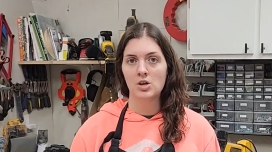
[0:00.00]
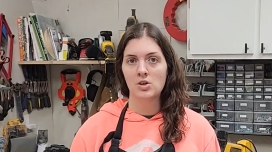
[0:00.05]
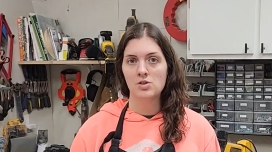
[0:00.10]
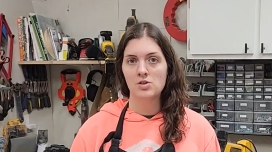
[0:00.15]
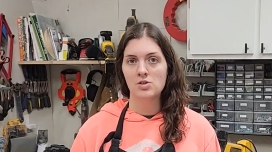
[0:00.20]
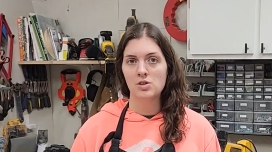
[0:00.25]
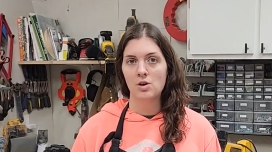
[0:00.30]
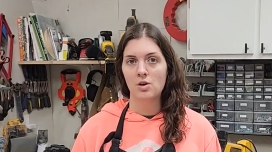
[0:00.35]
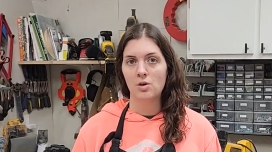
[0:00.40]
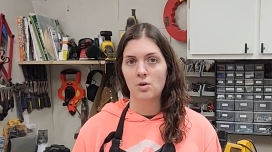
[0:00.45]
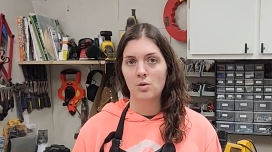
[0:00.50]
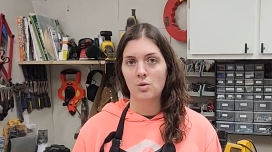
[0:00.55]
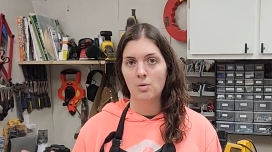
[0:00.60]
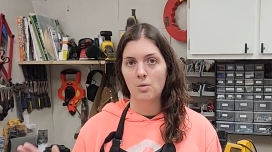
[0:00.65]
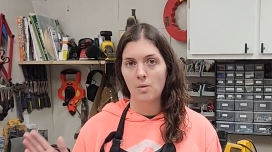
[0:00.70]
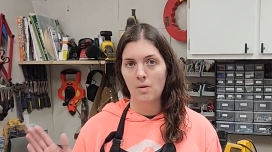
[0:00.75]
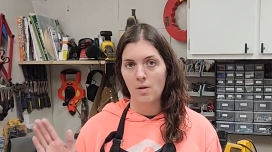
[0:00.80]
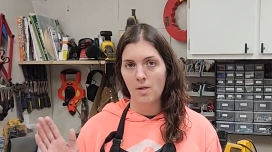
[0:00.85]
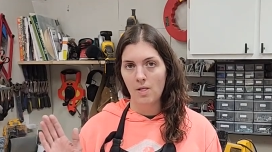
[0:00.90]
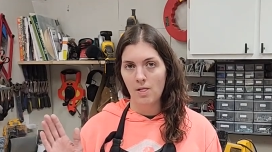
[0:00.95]

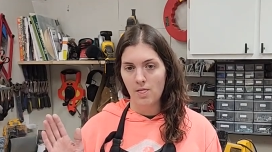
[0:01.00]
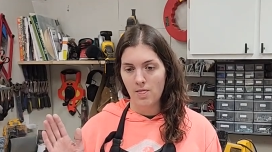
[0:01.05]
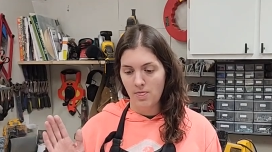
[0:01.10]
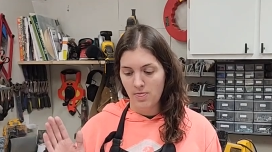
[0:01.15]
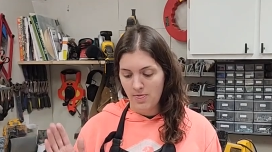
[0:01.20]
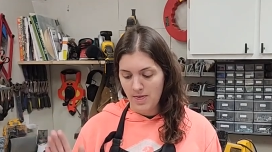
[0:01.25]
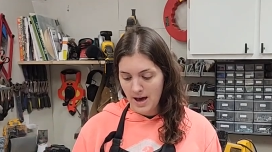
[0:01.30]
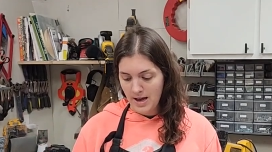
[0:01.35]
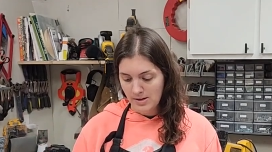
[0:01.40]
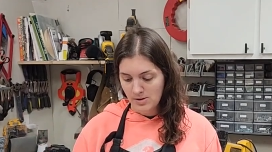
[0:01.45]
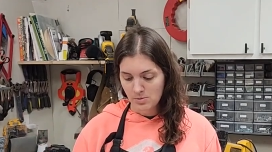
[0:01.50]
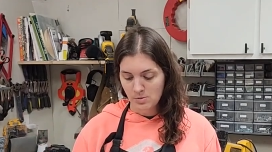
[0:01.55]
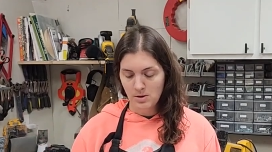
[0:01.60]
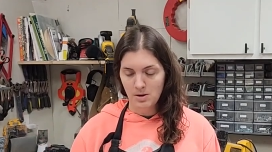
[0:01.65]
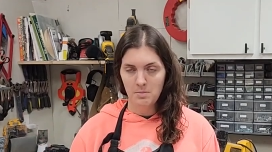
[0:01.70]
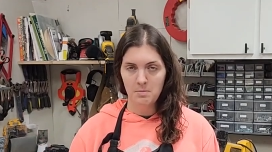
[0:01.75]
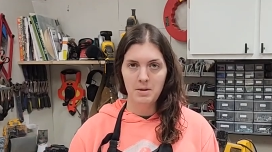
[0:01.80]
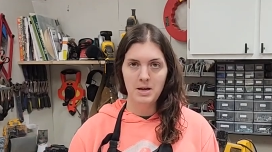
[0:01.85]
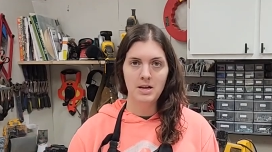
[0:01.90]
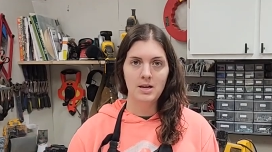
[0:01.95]
So that's what
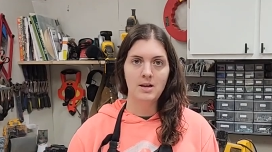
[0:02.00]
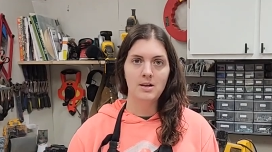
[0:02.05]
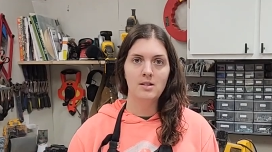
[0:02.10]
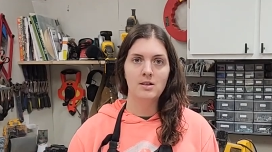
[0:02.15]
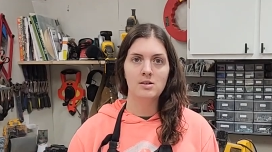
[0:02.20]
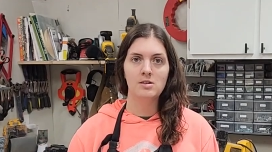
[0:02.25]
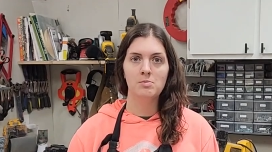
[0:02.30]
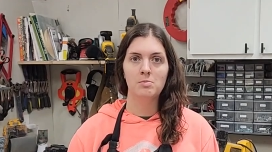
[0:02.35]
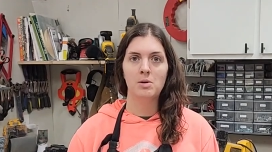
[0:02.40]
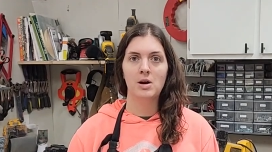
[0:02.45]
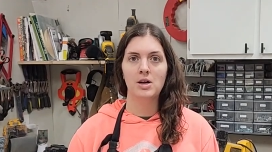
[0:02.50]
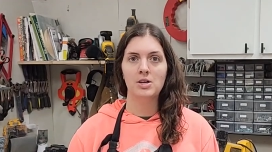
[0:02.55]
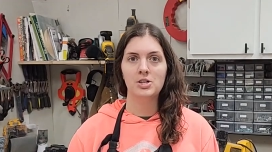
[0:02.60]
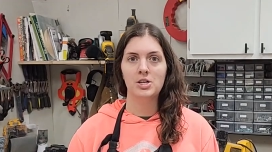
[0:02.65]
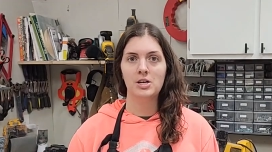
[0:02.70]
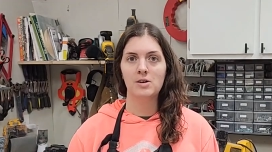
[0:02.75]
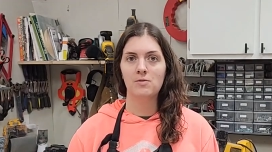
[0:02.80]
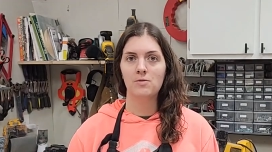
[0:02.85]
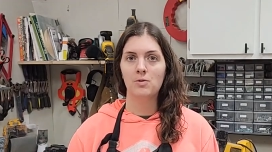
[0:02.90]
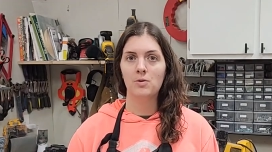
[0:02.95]
I'm making this
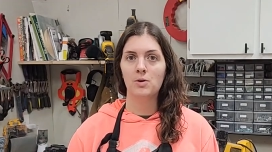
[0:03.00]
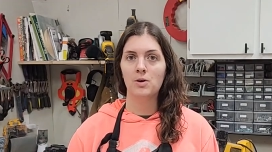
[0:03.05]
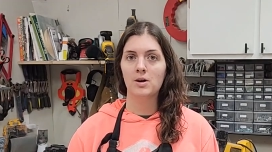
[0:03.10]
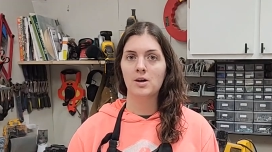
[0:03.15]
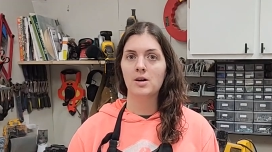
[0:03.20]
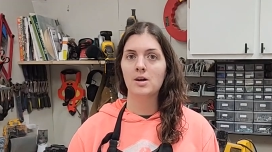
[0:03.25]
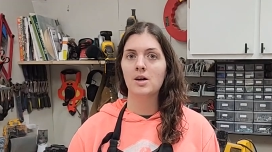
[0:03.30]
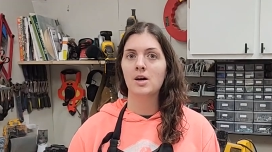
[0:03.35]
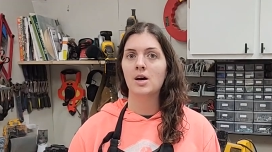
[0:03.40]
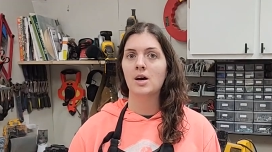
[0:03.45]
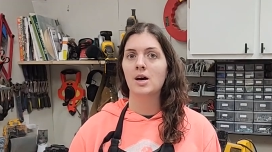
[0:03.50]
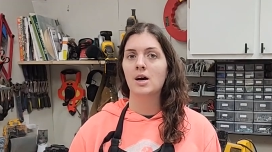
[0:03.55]
project for.